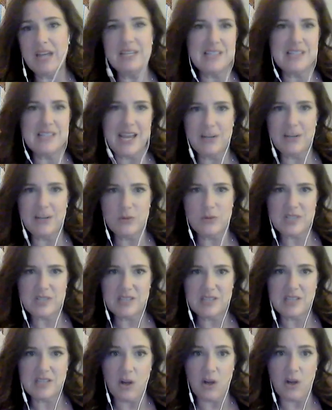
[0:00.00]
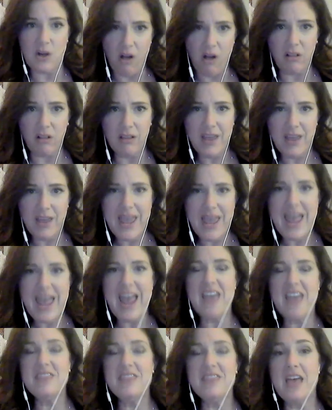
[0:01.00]
diagnosis at all.
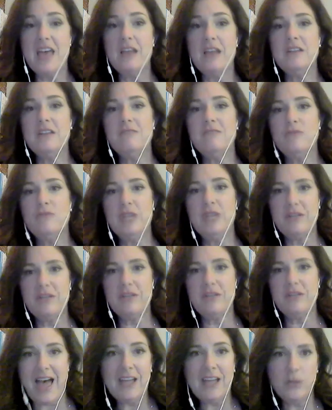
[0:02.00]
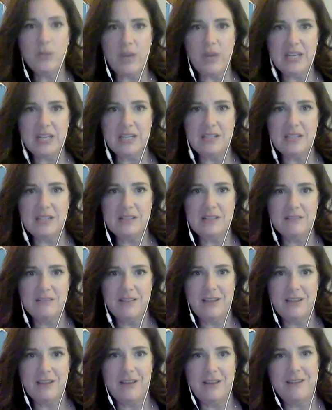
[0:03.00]
And then reevaluated
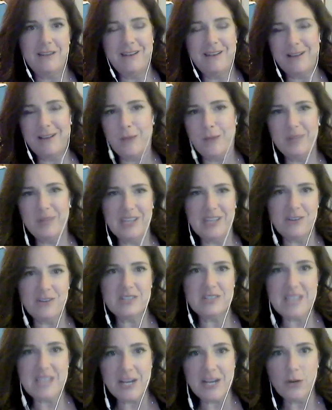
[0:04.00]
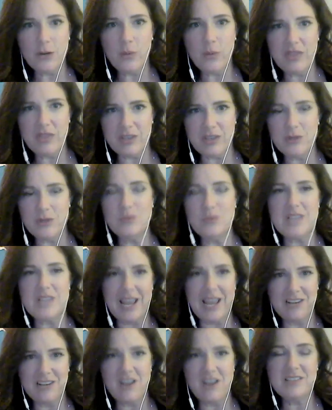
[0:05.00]
a couple of years later with a new
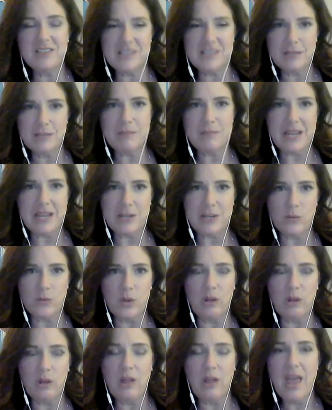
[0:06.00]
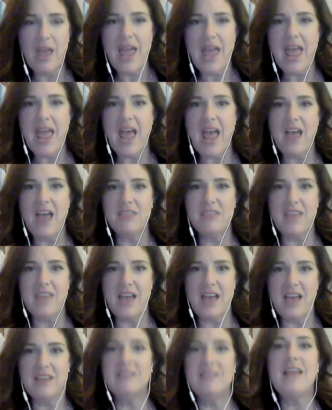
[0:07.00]
diagnostic manual. And
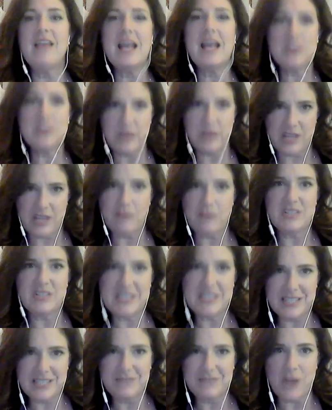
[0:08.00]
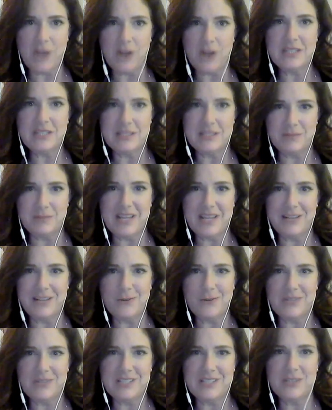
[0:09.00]
then that's when they received the autism
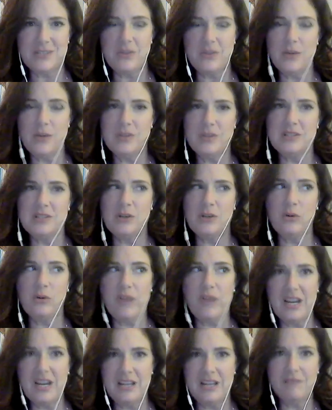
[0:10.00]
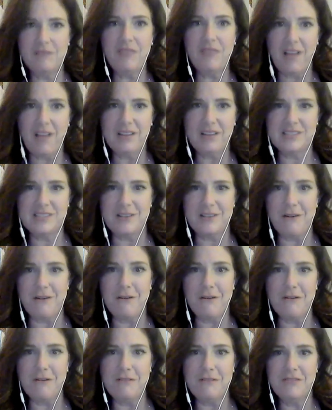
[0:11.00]
diagnosis. So there was a great influx
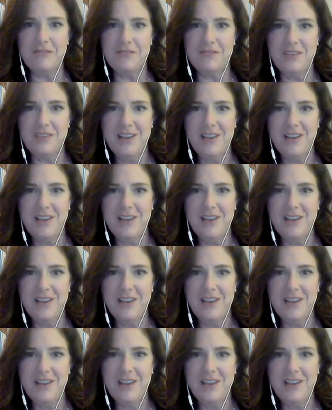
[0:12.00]
of